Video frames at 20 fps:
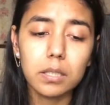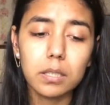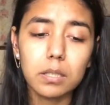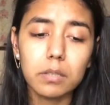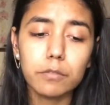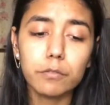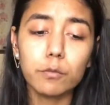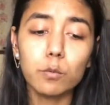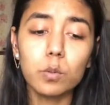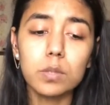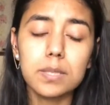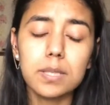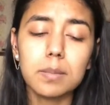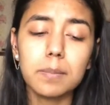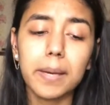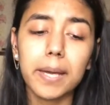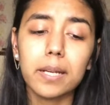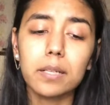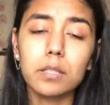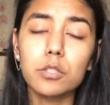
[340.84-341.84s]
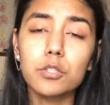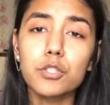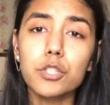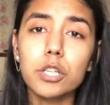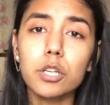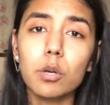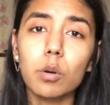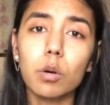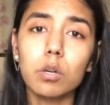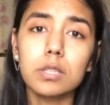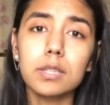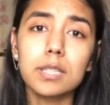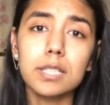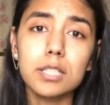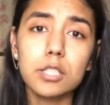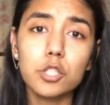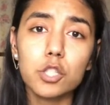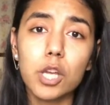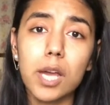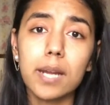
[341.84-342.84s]
focusing my energy on
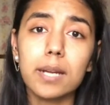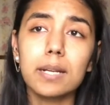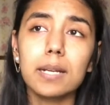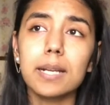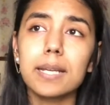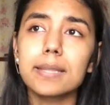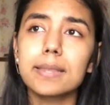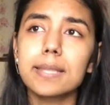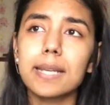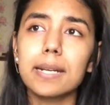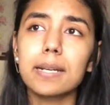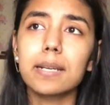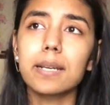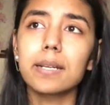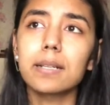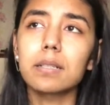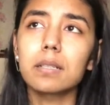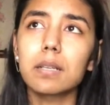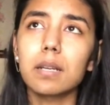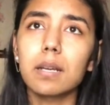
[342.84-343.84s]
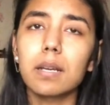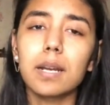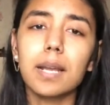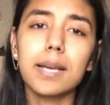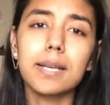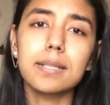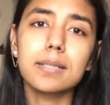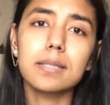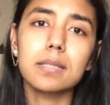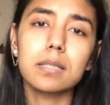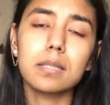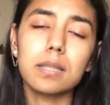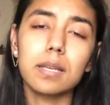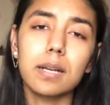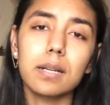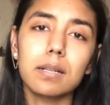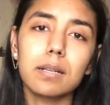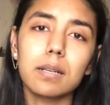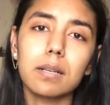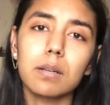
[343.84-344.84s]
this channel and then later realize
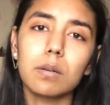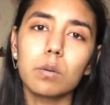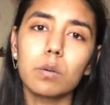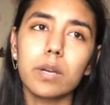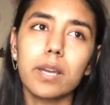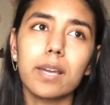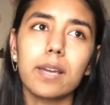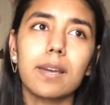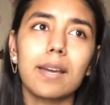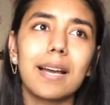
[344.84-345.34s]
that okay,